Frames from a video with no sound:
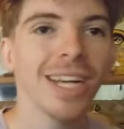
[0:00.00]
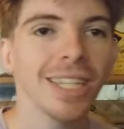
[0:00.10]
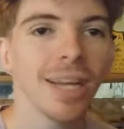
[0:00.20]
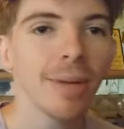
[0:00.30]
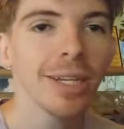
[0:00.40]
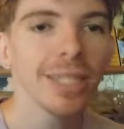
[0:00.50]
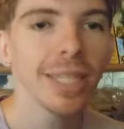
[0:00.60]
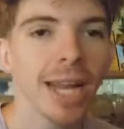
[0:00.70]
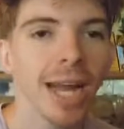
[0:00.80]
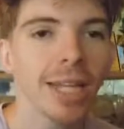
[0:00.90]
Tiberius
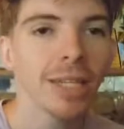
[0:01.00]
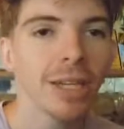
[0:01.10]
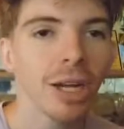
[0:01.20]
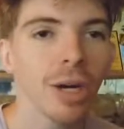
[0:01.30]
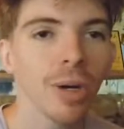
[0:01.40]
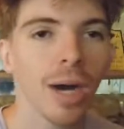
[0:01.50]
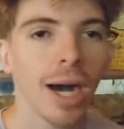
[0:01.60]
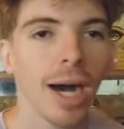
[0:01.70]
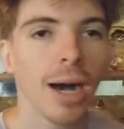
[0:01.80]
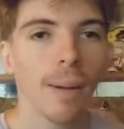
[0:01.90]
said, I need to go.
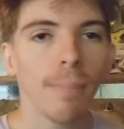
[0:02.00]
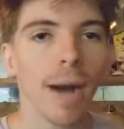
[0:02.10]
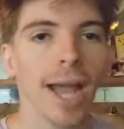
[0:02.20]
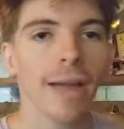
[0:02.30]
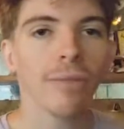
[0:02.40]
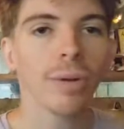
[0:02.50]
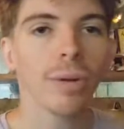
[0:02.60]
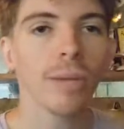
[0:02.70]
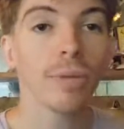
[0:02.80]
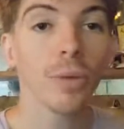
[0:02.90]
Uh, bye, everyone.
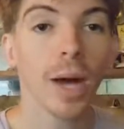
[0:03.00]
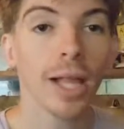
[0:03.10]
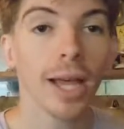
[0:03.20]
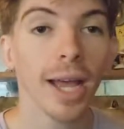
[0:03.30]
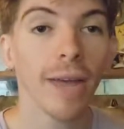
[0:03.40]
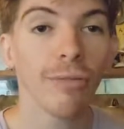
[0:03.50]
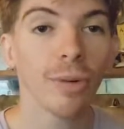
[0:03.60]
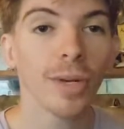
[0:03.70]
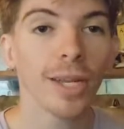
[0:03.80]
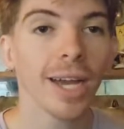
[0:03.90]
Be well, everyone.